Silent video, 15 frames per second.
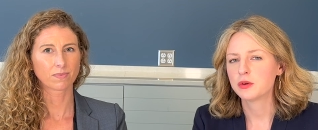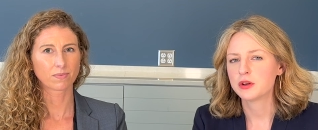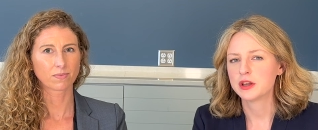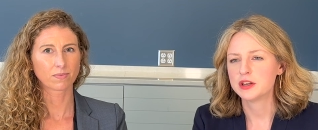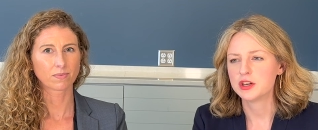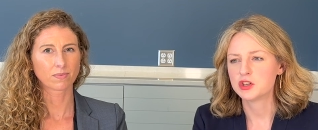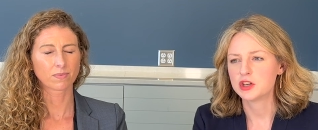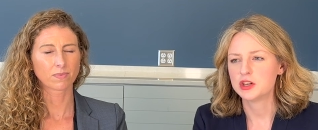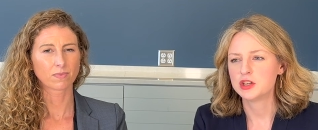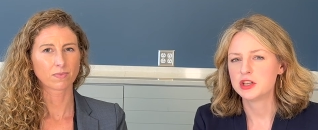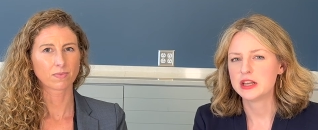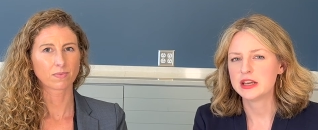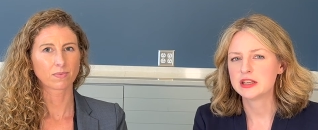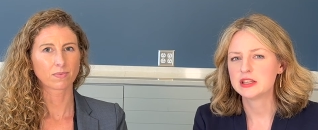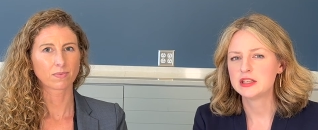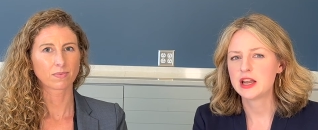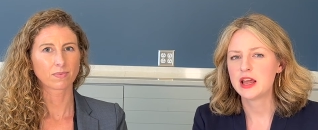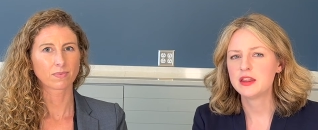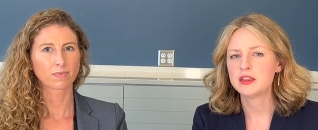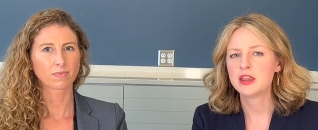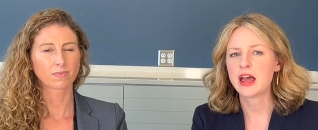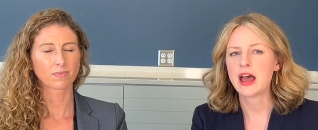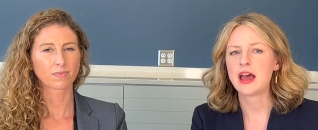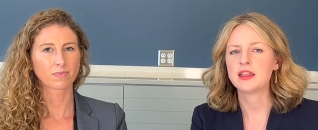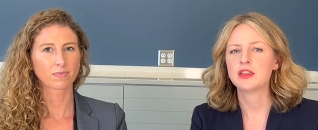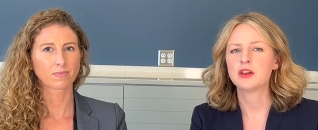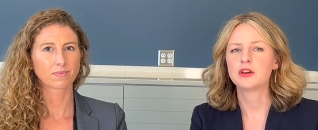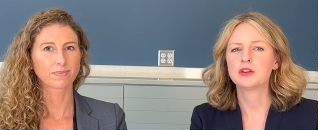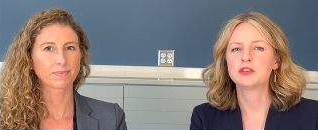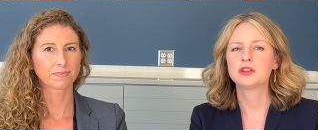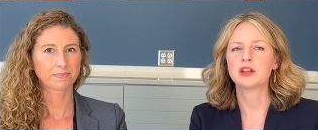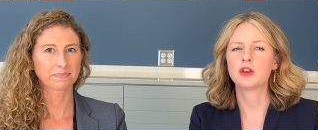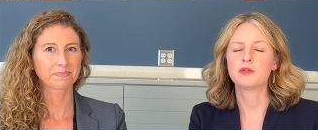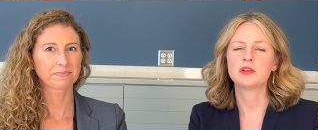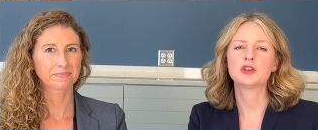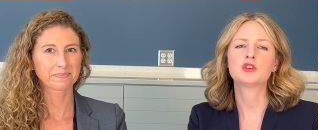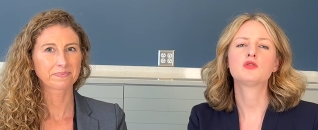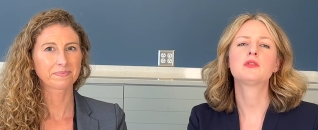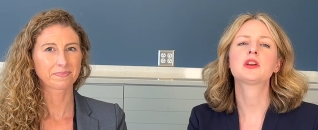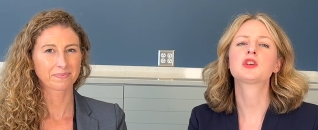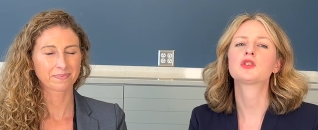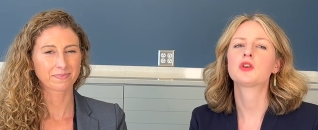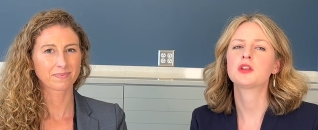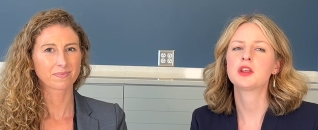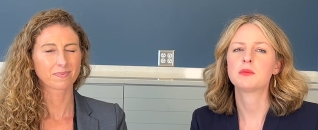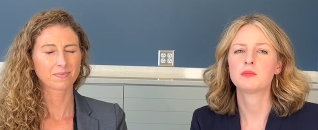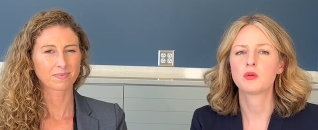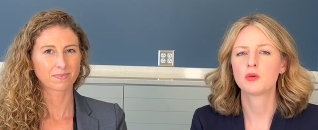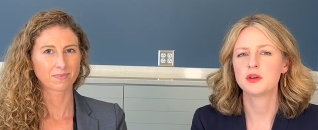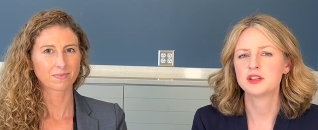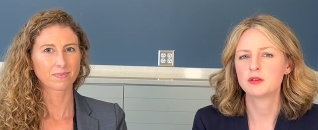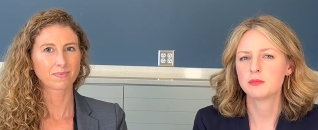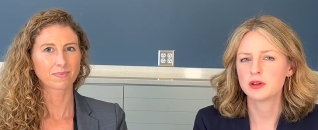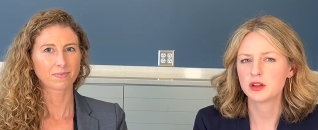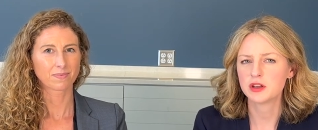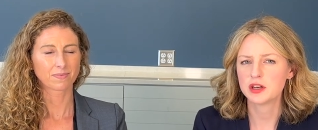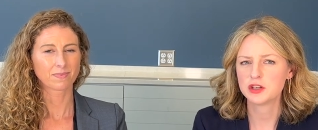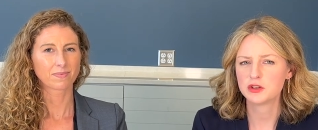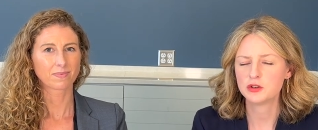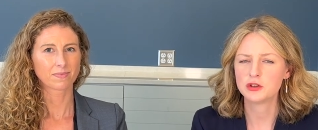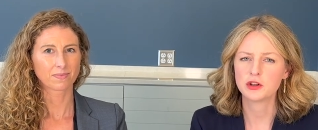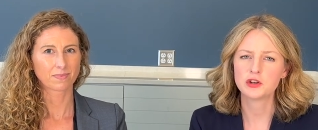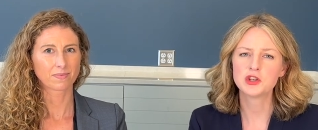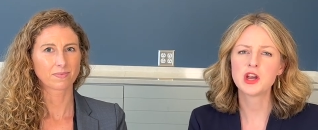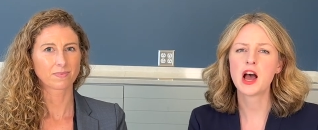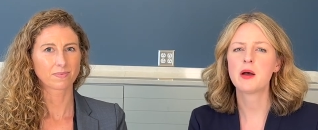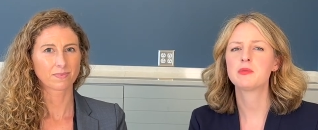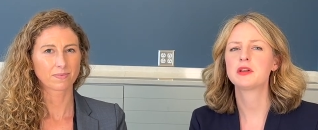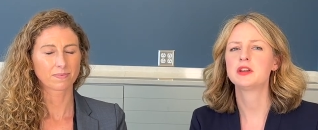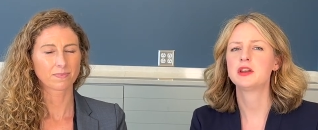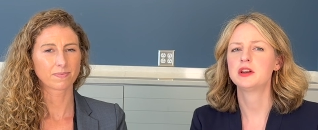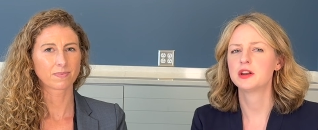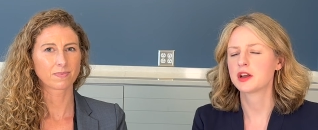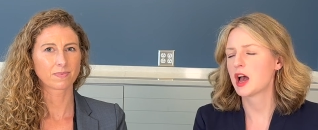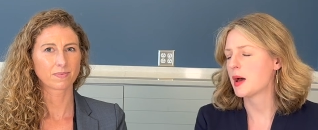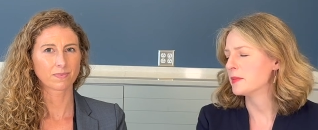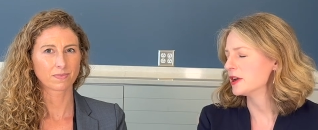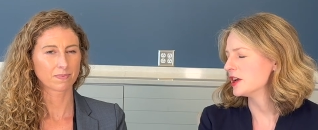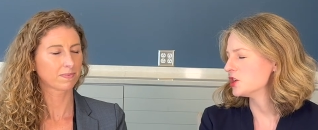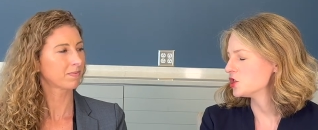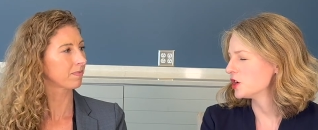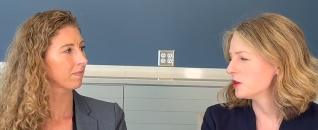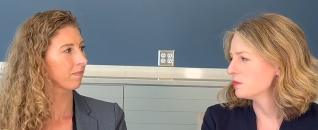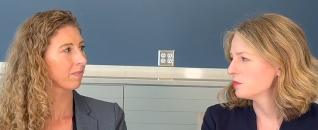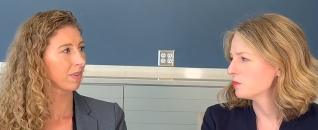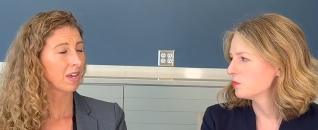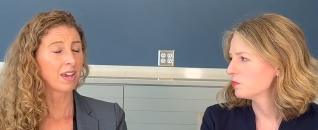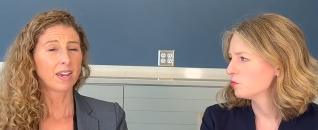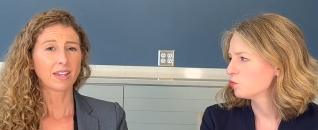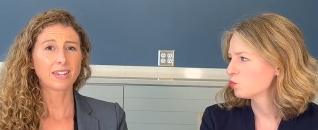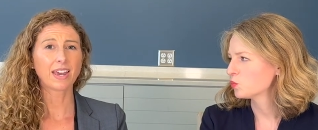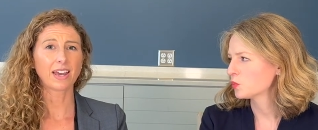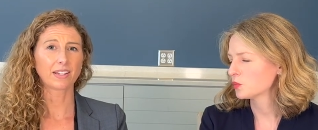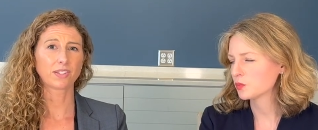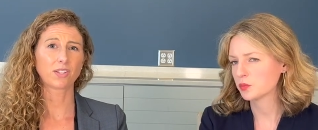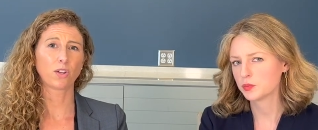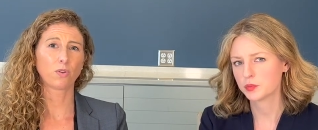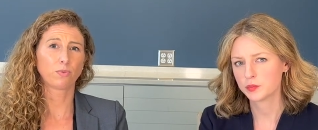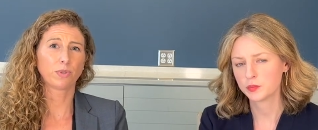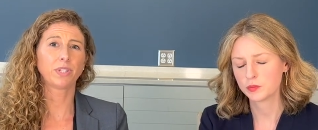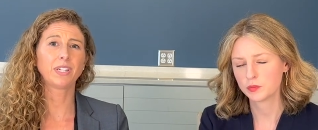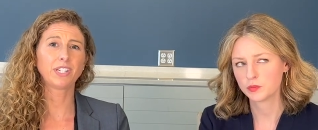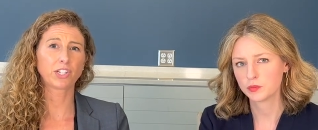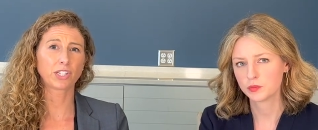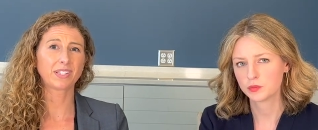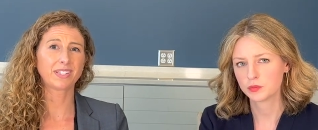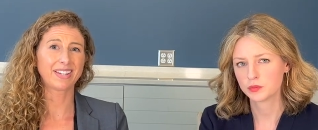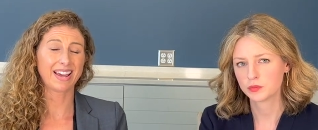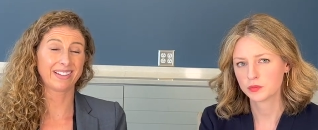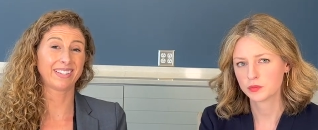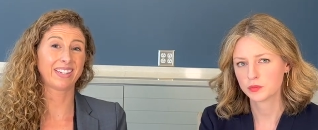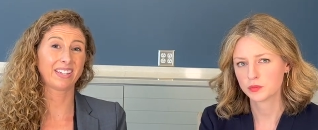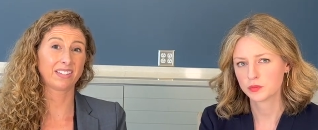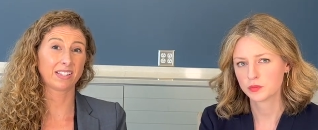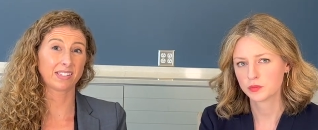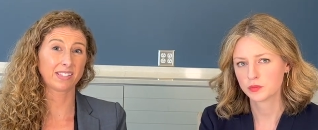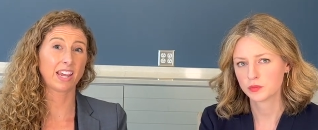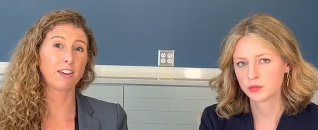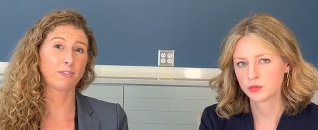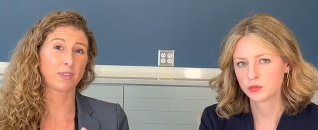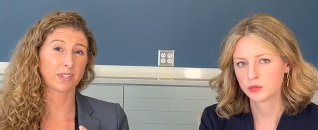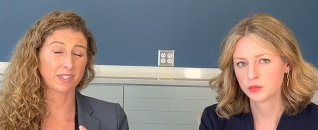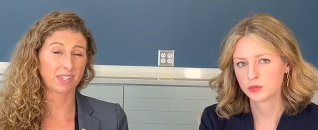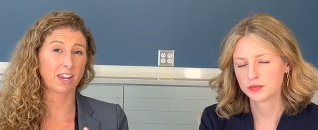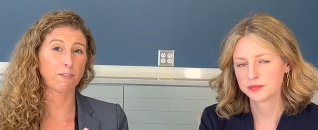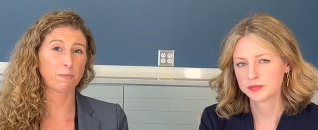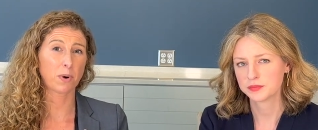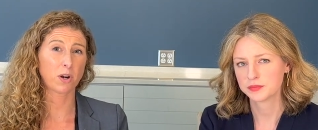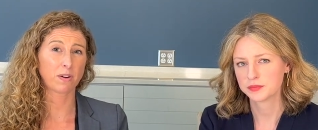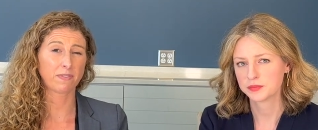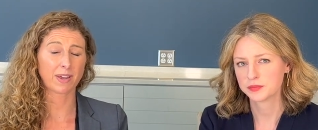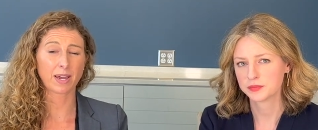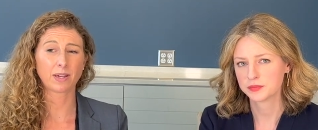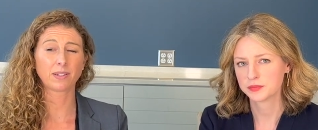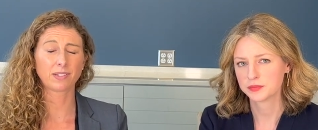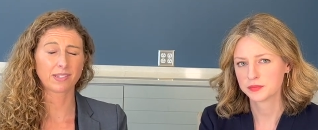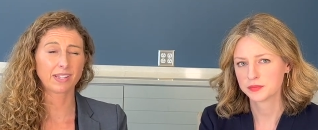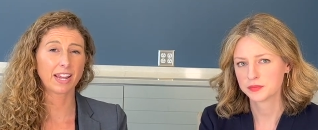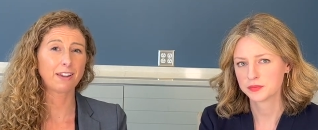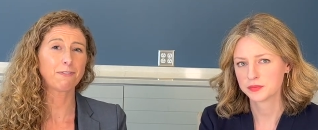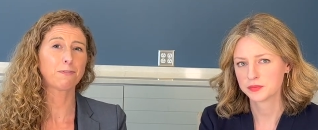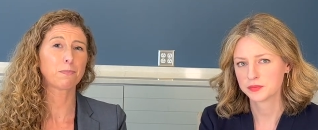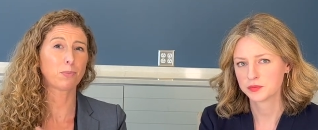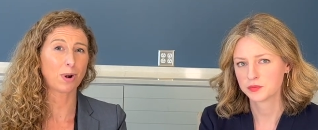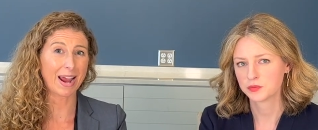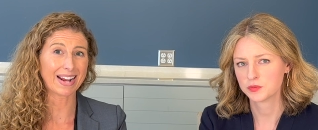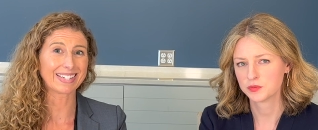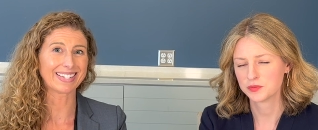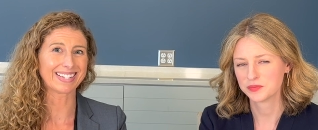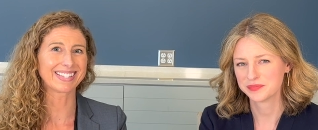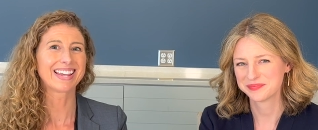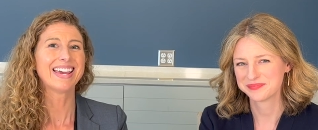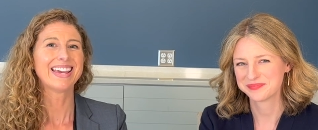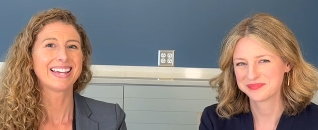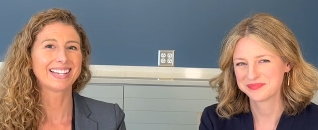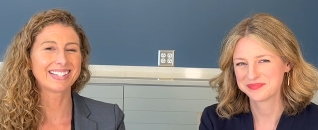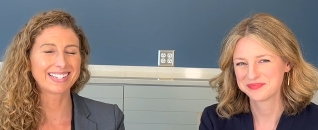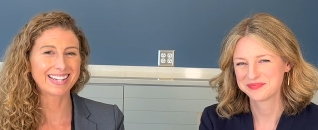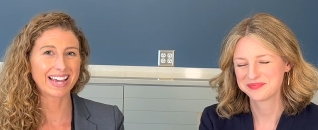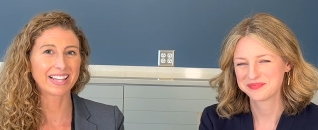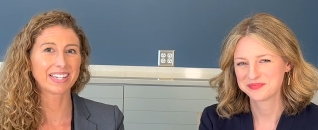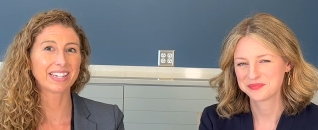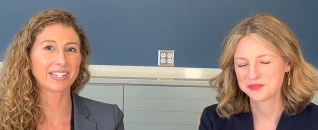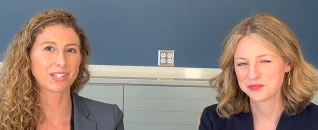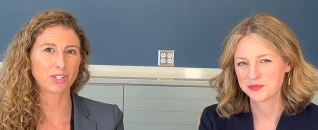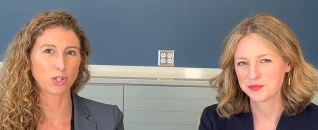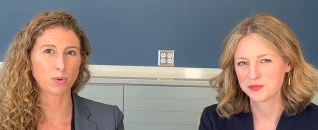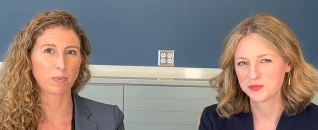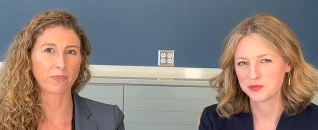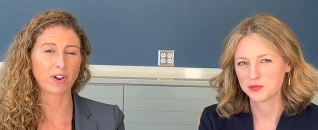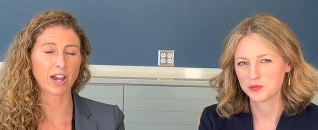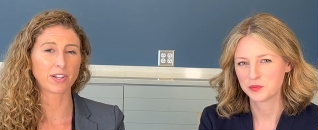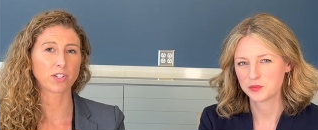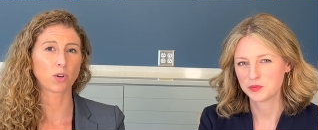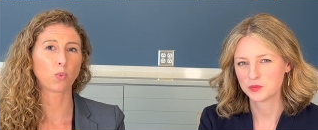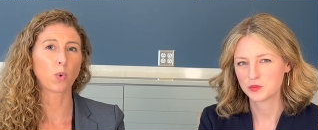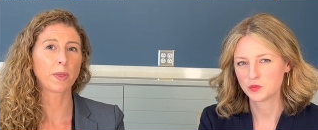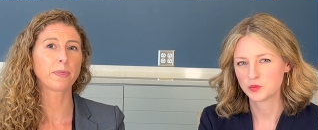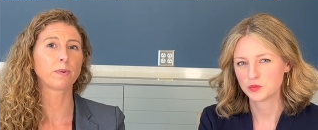Speaker 1: condition to the extent that there's a restriction on the employee's ability to do their job and need an accommodation.
Speaker 2: Yeah, so really just telling the safe the safe part of that the safe practice is telling a supervisor what the